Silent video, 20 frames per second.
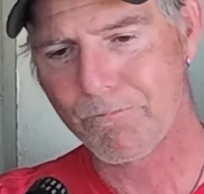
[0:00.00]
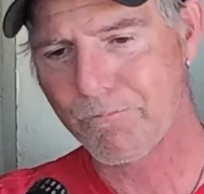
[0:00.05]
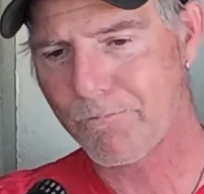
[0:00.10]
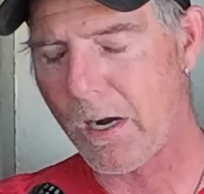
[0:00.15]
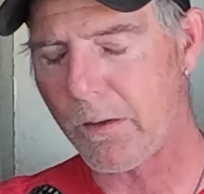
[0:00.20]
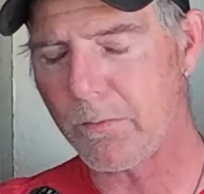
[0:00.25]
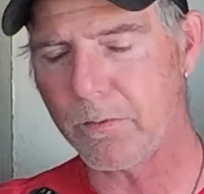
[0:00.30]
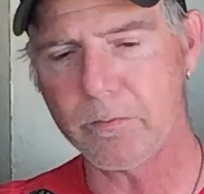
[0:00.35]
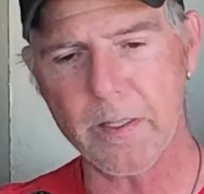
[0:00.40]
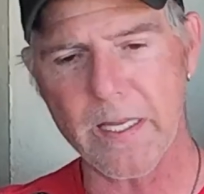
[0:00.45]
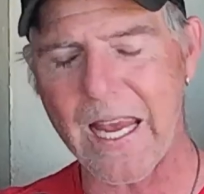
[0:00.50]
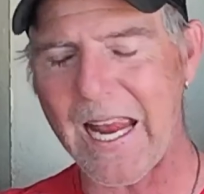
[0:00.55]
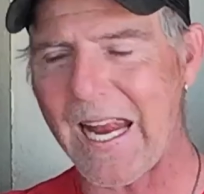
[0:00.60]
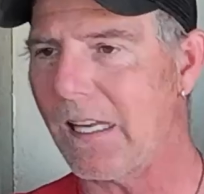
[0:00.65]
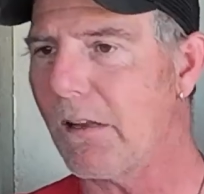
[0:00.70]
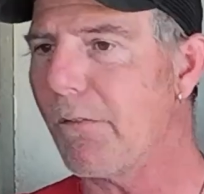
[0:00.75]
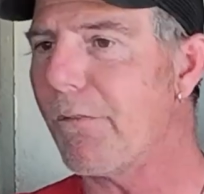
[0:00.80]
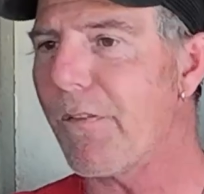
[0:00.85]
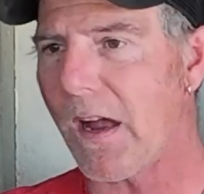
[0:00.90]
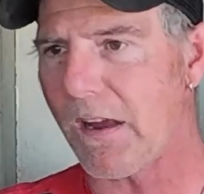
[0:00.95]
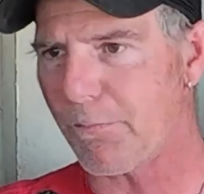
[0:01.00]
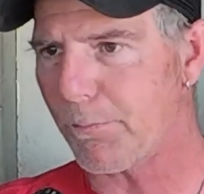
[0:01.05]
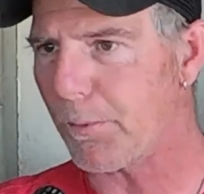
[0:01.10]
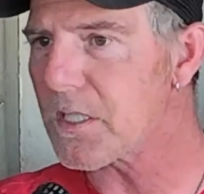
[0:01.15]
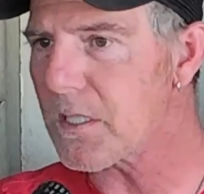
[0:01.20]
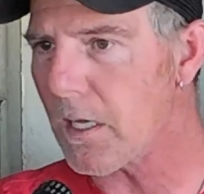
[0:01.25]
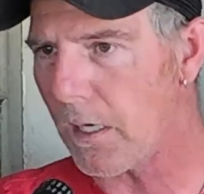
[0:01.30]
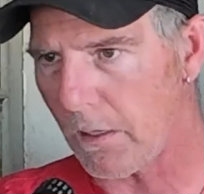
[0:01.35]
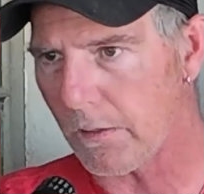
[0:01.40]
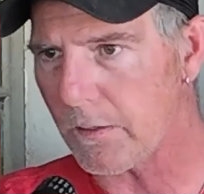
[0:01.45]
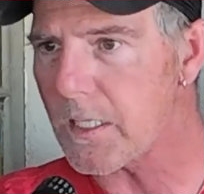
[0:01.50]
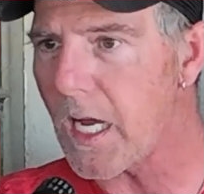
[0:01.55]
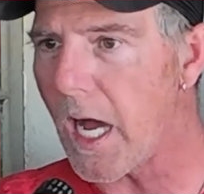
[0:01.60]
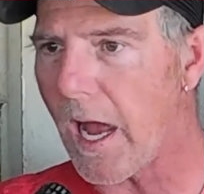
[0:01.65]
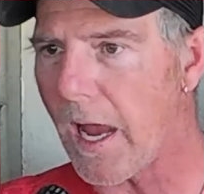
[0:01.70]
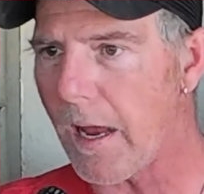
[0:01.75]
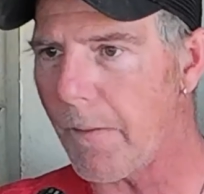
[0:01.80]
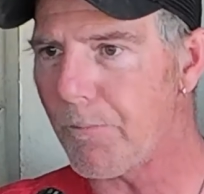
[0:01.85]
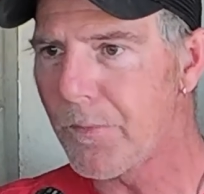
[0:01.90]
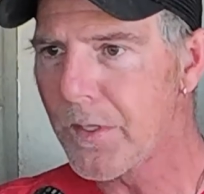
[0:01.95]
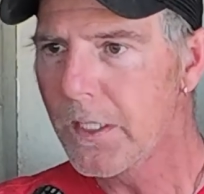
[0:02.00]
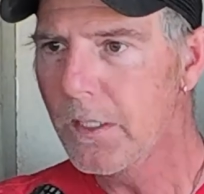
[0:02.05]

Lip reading: probably 85% of the time.